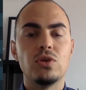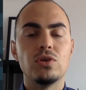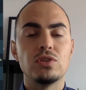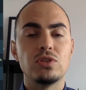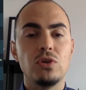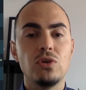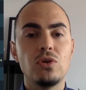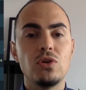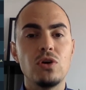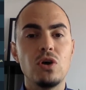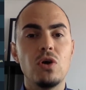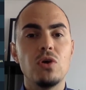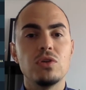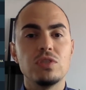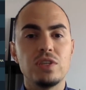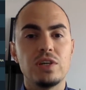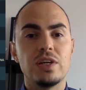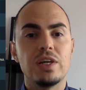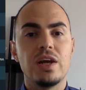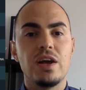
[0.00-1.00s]
So goals
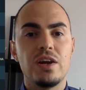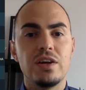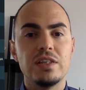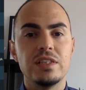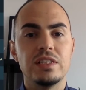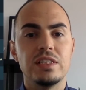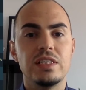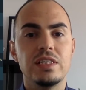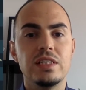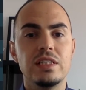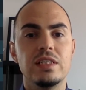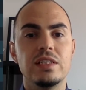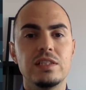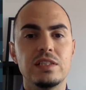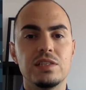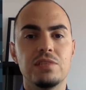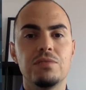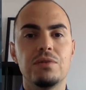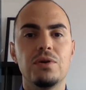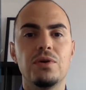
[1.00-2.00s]
are guaranteed in
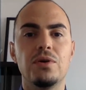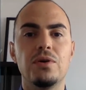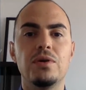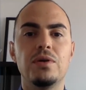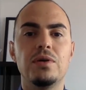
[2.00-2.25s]
Seville.